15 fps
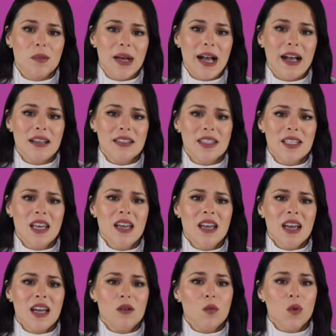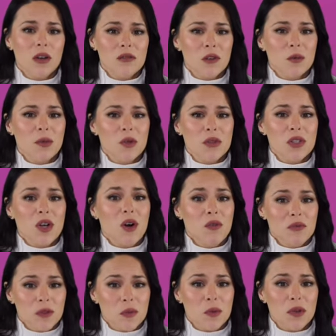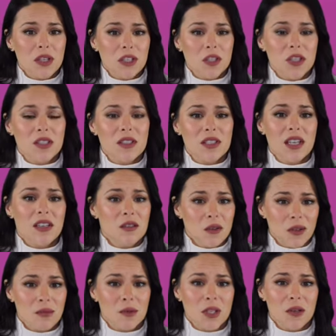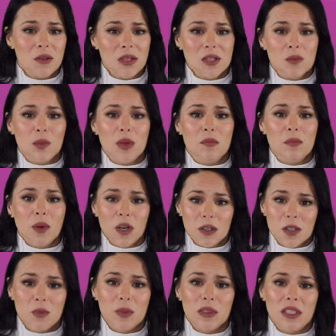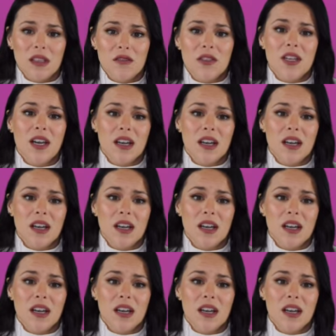past, and one of our most hopeful predictions in crypto has been Bart's belief that